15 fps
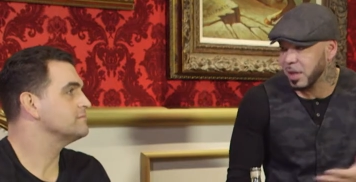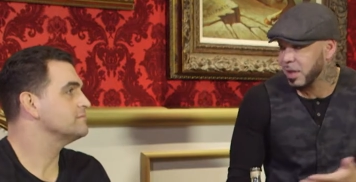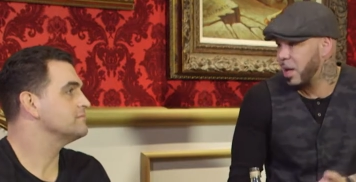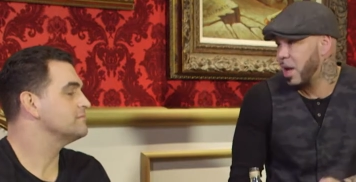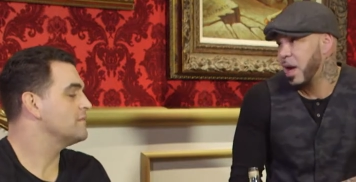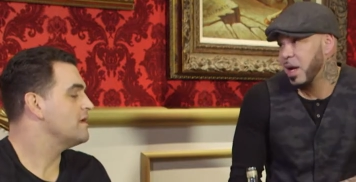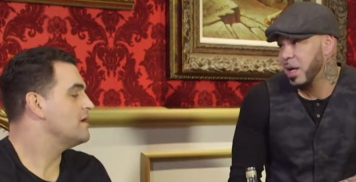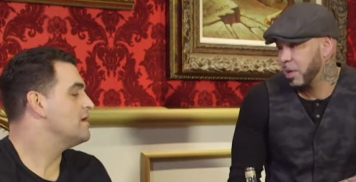Speaker 1: it at the
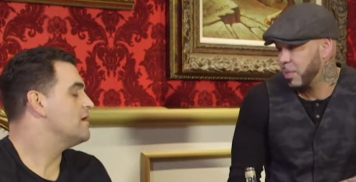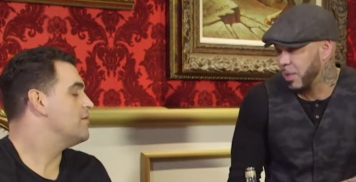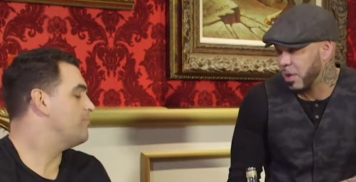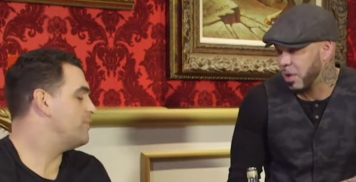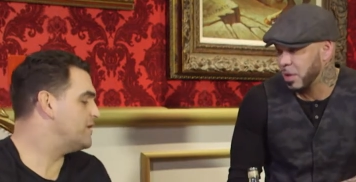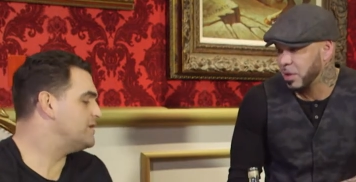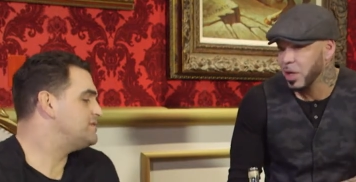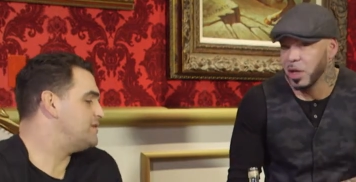high-end bars. But
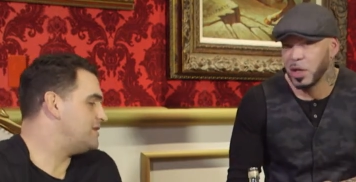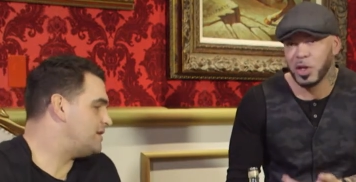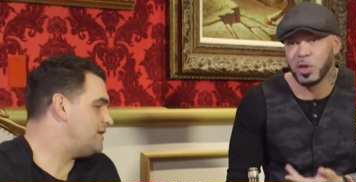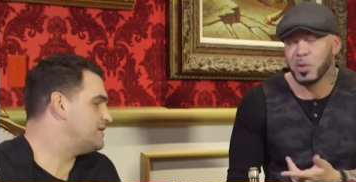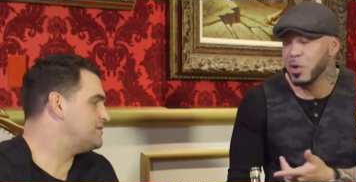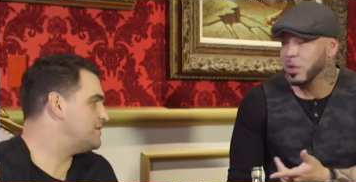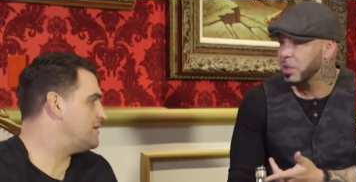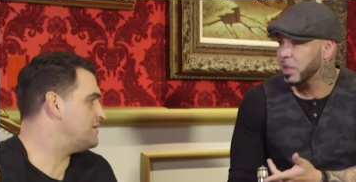is it? You is
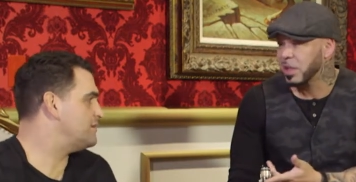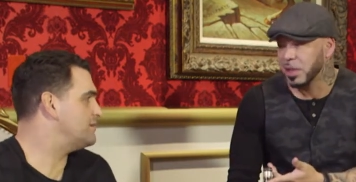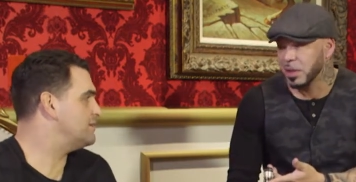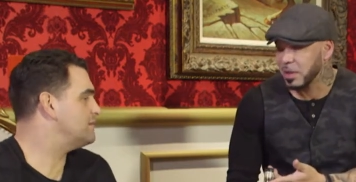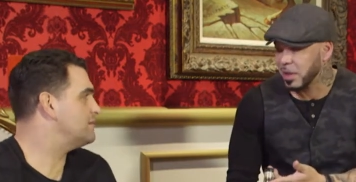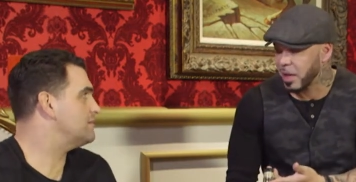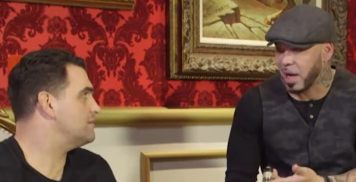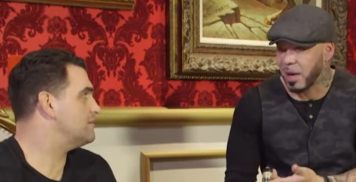won't it, see this at
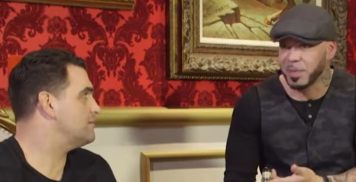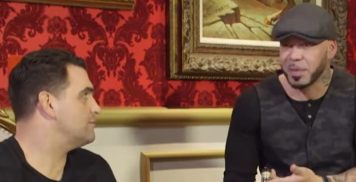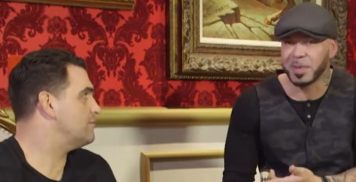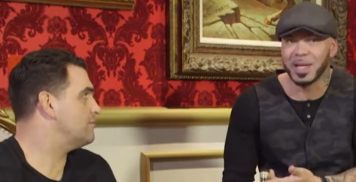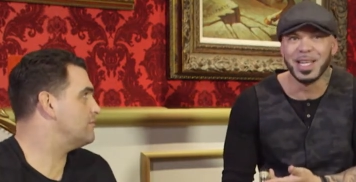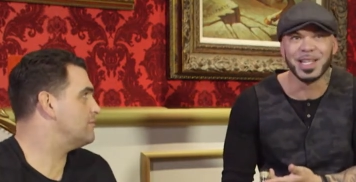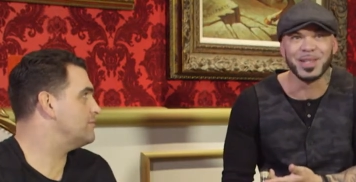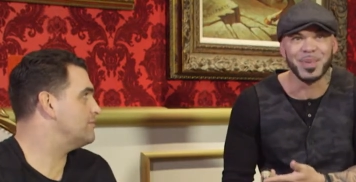
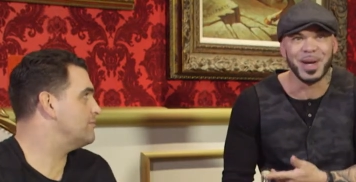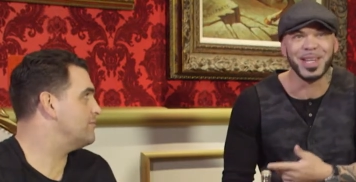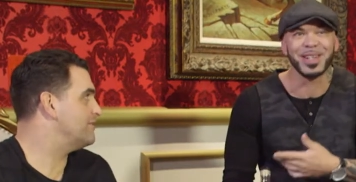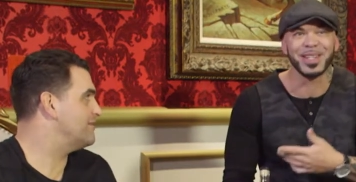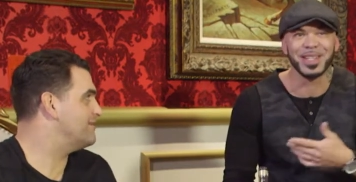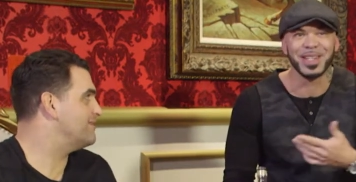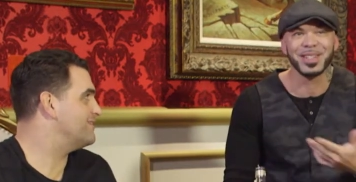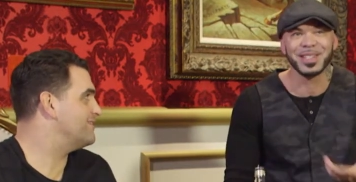Applebee's, but you'll,
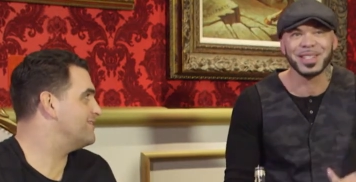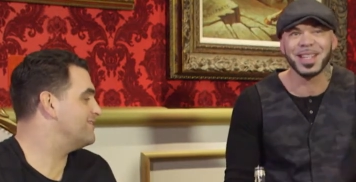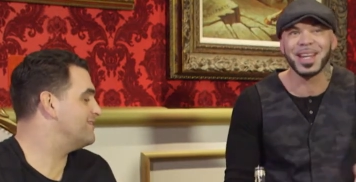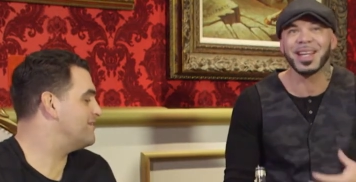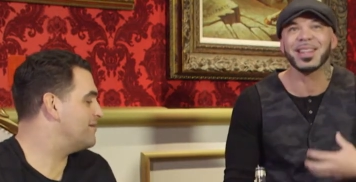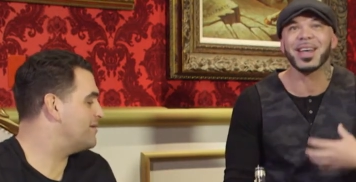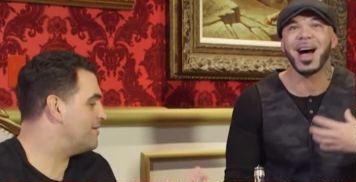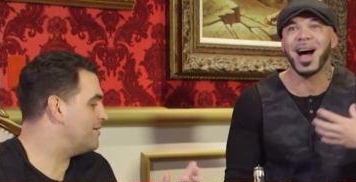you'll see it at
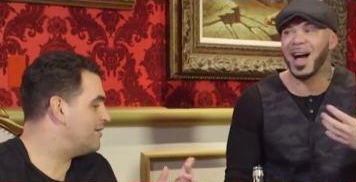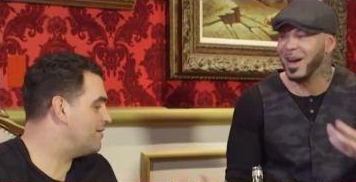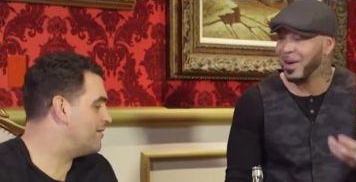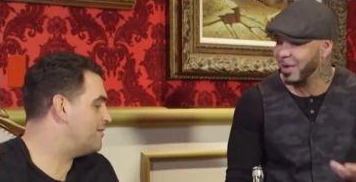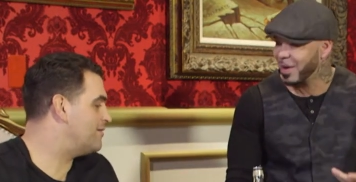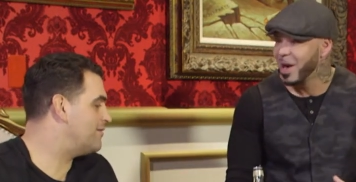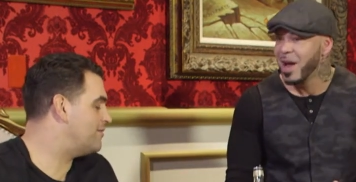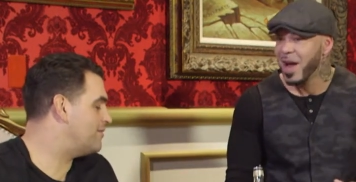the higher
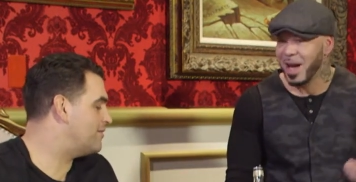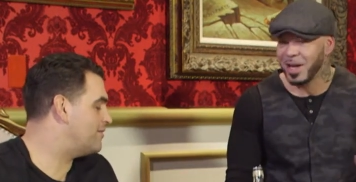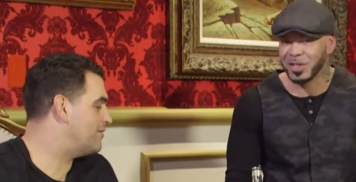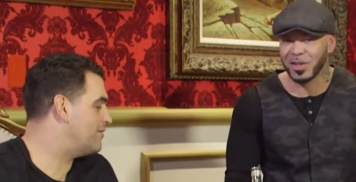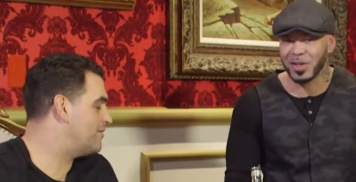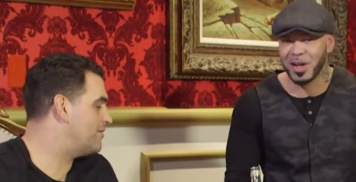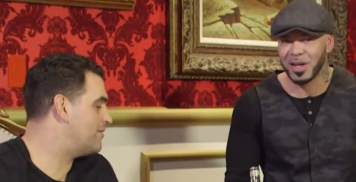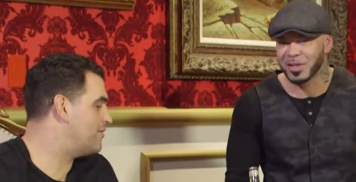
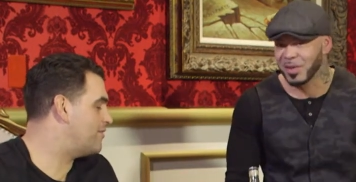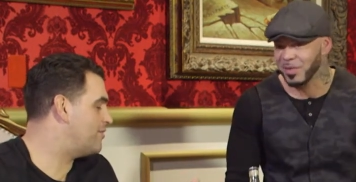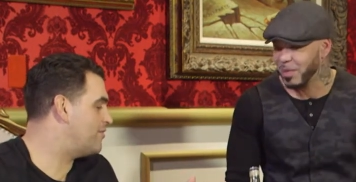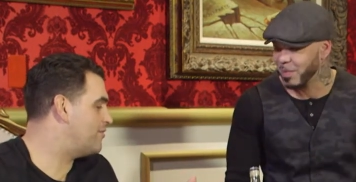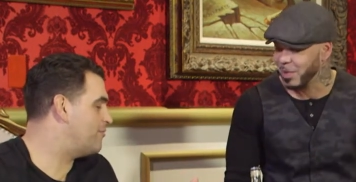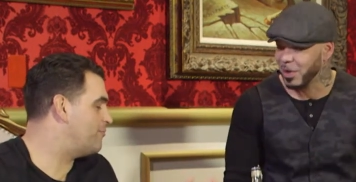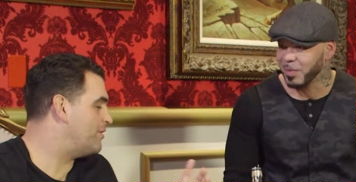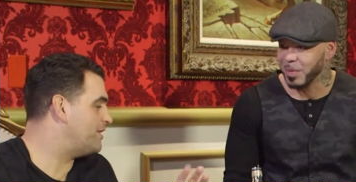echelons of the
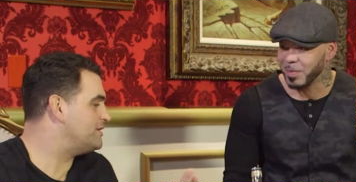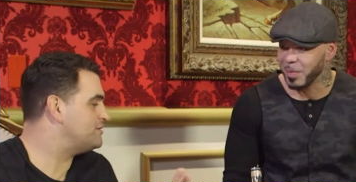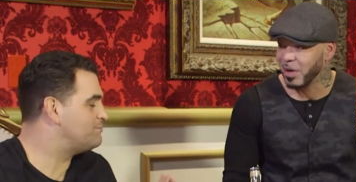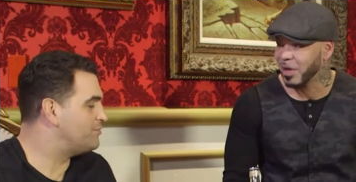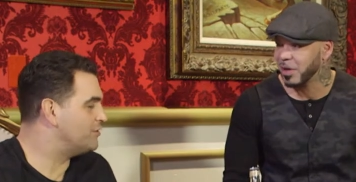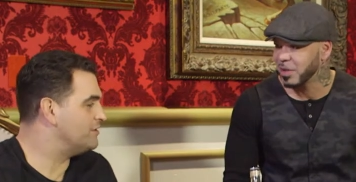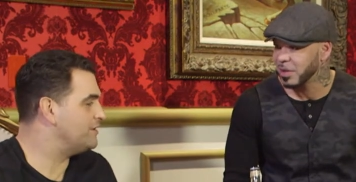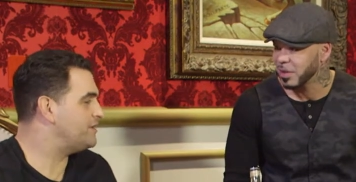bourbon bars. But is
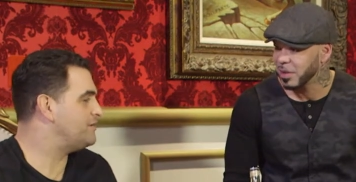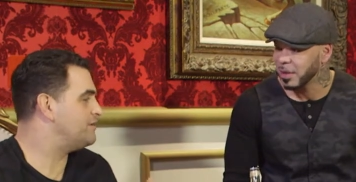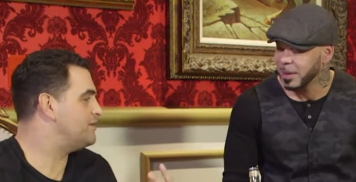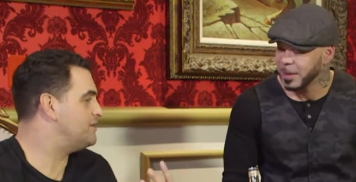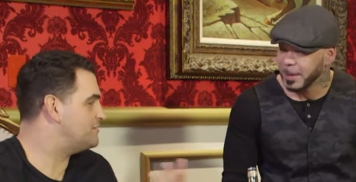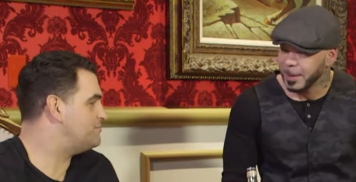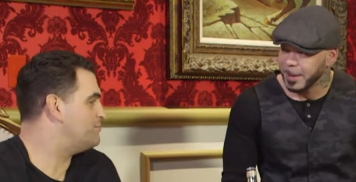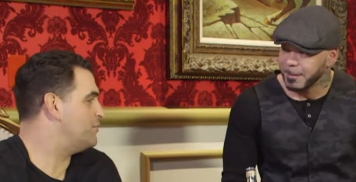Bulleit?
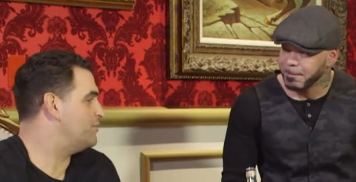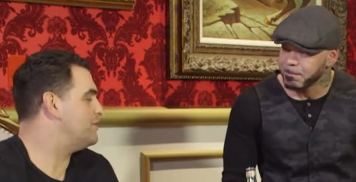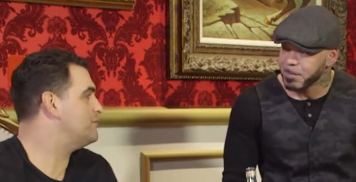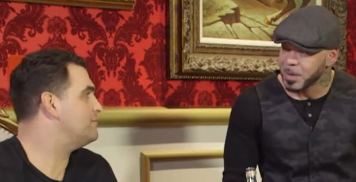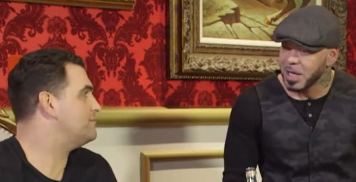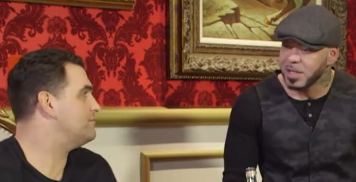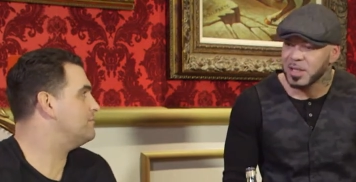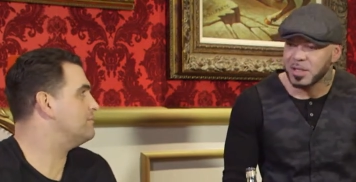Is Bulleit?
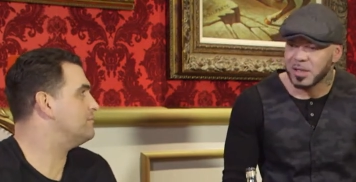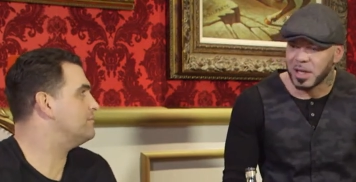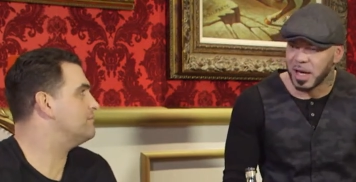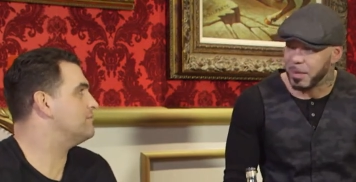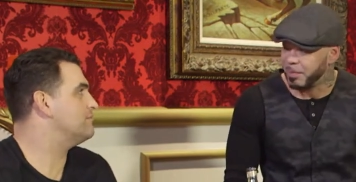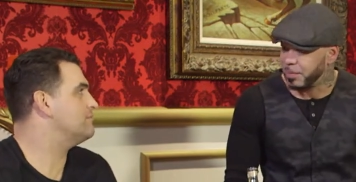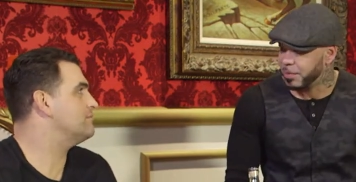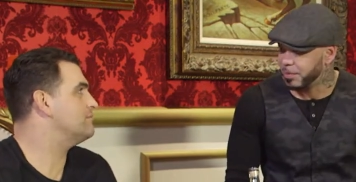It's a
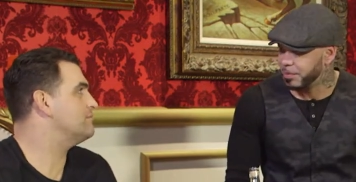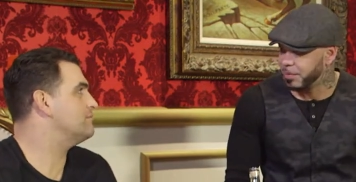staple.